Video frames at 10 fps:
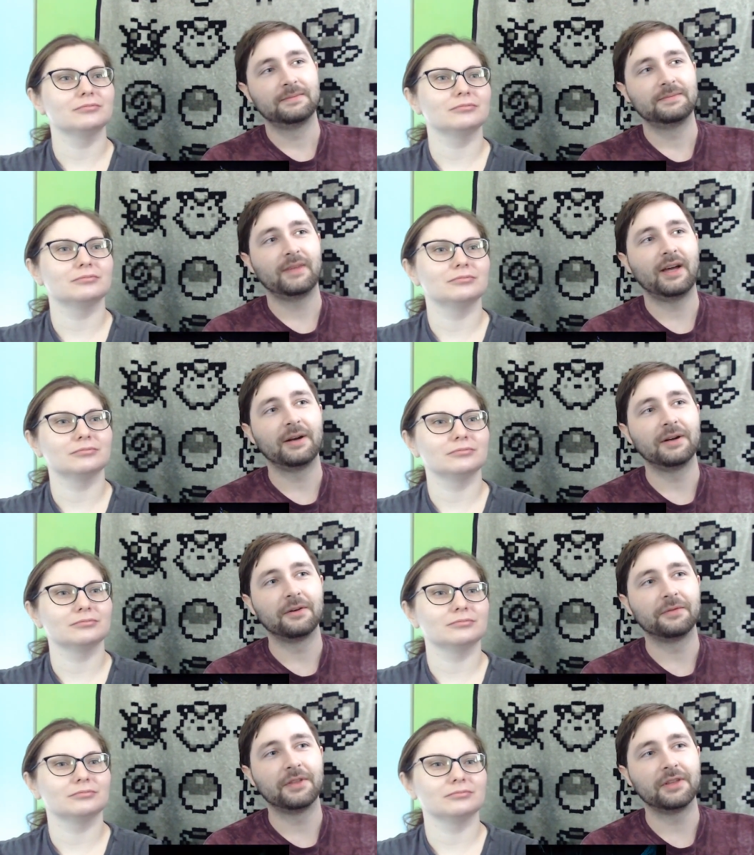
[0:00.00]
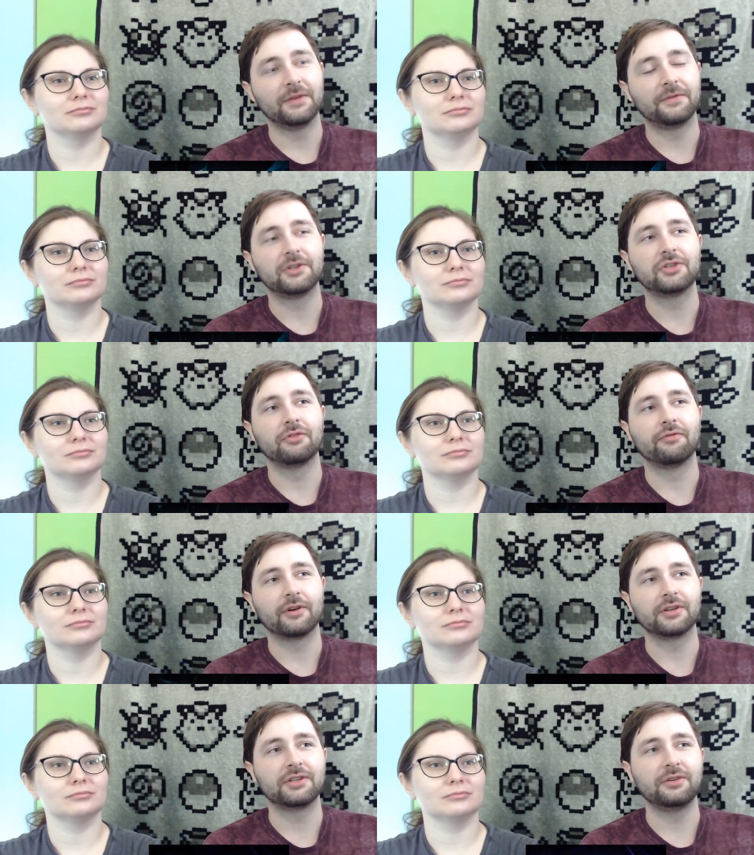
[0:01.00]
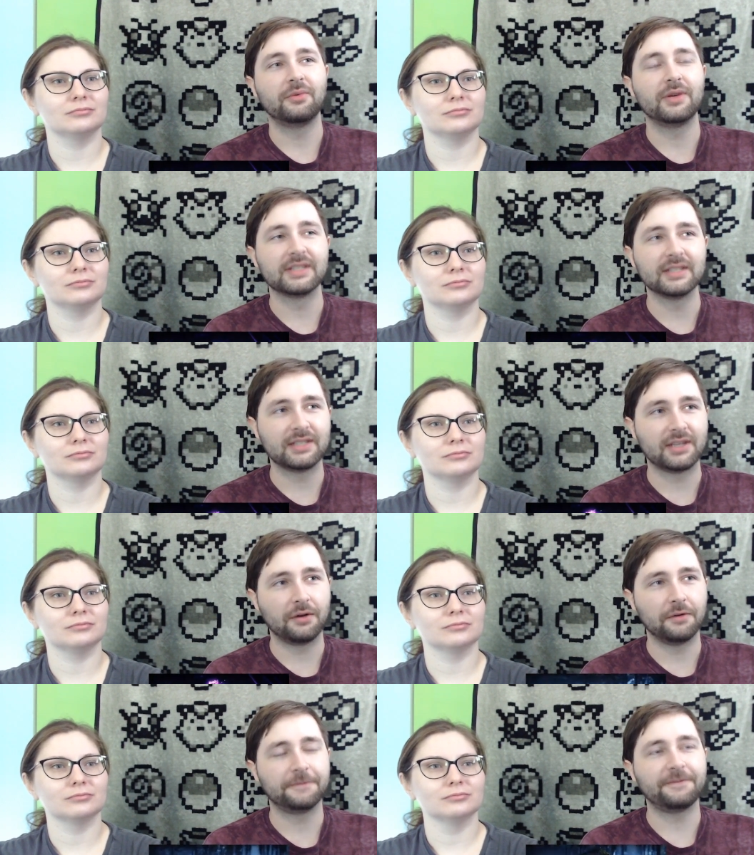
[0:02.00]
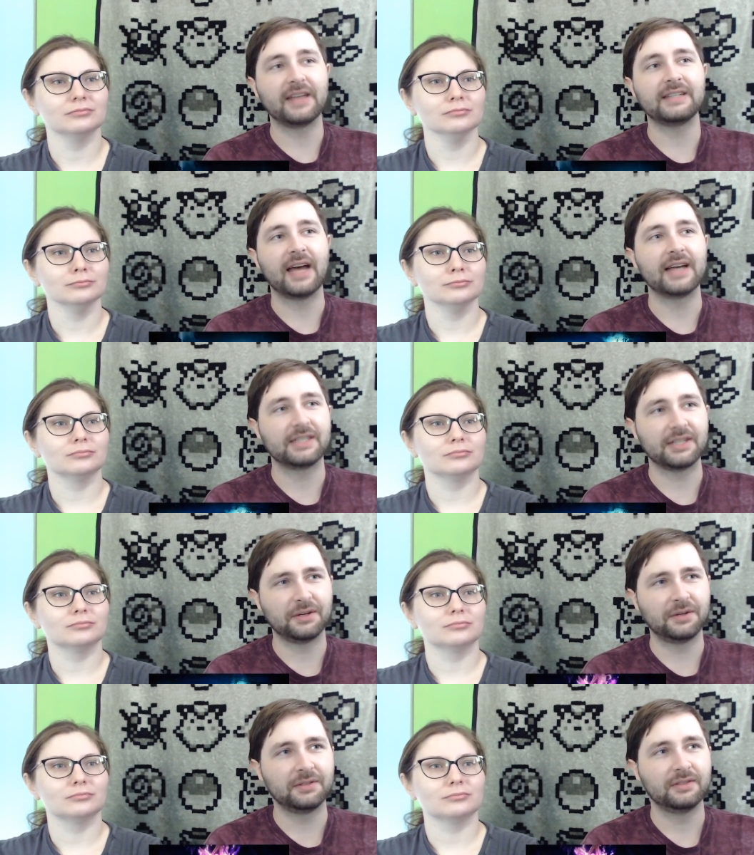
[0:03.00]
Speaker 1: I don't know if the traversal wasn't so fantastical